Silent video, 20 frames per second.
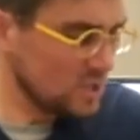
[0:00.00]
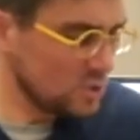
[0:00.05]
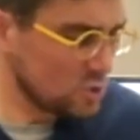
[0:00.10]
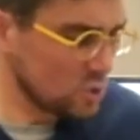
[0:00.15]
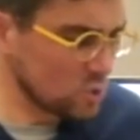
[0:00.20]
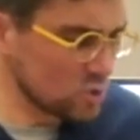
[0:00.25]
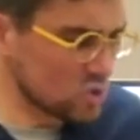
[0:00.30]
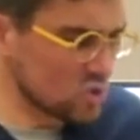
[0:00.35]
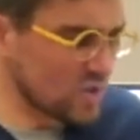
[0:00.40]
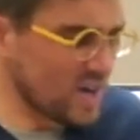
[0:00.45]

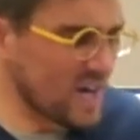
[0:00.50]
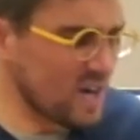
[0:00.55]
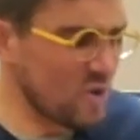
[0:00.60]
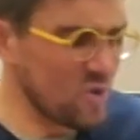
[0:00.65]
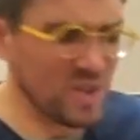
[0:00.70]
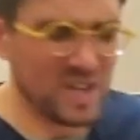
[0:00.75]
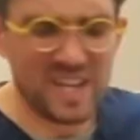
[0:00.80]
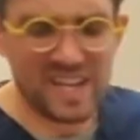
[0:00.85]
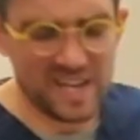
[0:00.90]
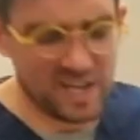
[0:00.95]
Don't try
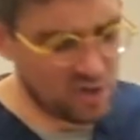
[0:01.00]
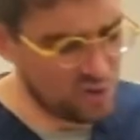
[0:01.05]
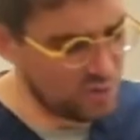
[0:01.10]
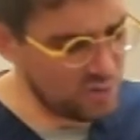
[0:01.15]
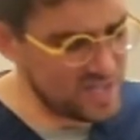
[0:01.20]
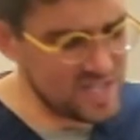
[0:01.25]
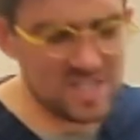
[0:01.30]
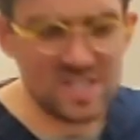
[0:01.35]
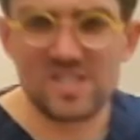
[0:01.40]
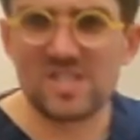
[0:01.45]
all the kind of
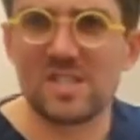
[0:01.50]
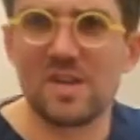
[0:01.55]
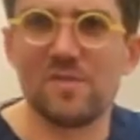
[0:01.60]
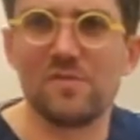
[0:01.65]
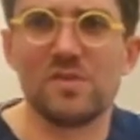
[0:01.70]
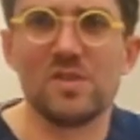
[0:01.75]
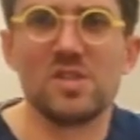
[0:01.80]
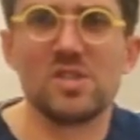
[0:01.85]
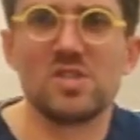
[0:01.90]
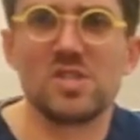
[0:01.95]
crazy
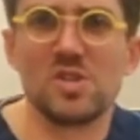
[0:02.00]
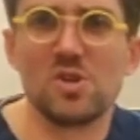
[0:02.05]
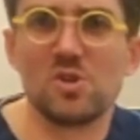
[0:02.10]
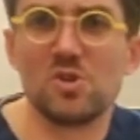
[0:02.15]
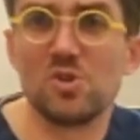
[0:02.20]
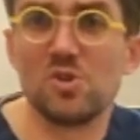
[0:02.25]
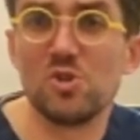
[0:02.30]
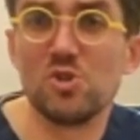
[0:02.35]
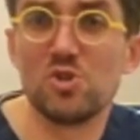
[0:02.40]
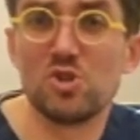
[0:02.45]
stuff that you see
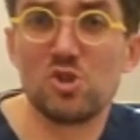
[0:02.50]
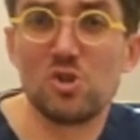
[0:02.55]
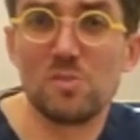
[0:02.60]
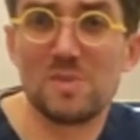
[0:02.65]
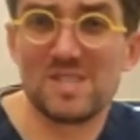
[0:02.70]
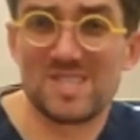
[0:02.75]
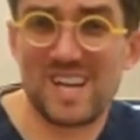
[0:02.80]
on YouTube.